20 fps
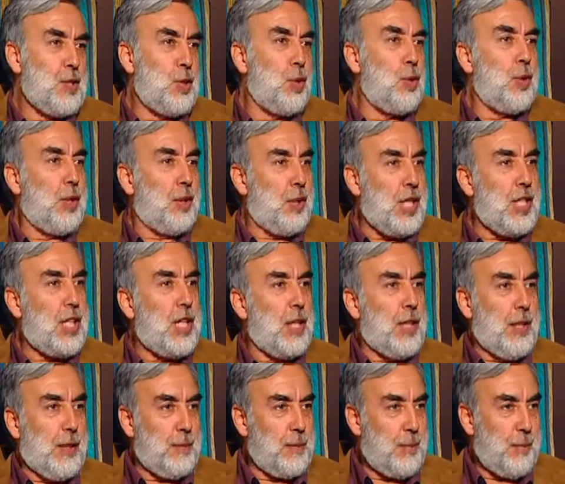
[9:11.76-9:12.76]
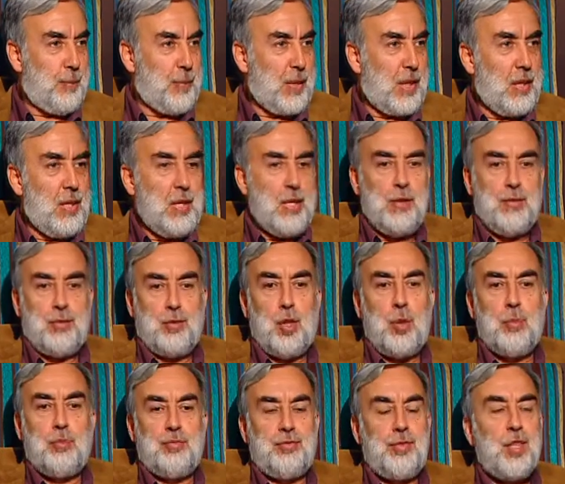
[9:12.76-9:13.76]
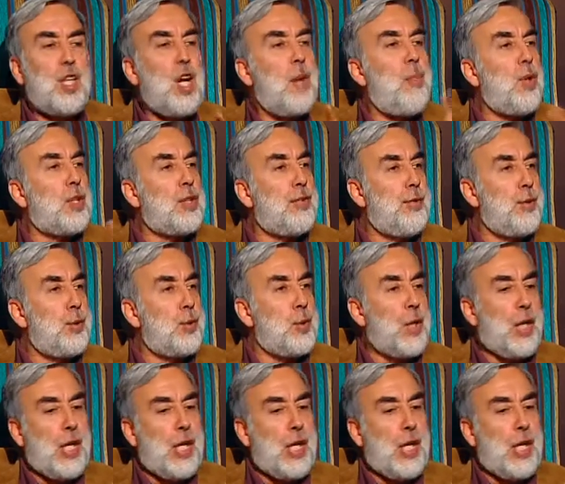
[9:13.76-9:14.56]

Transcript: So legally. From fiqh point of view,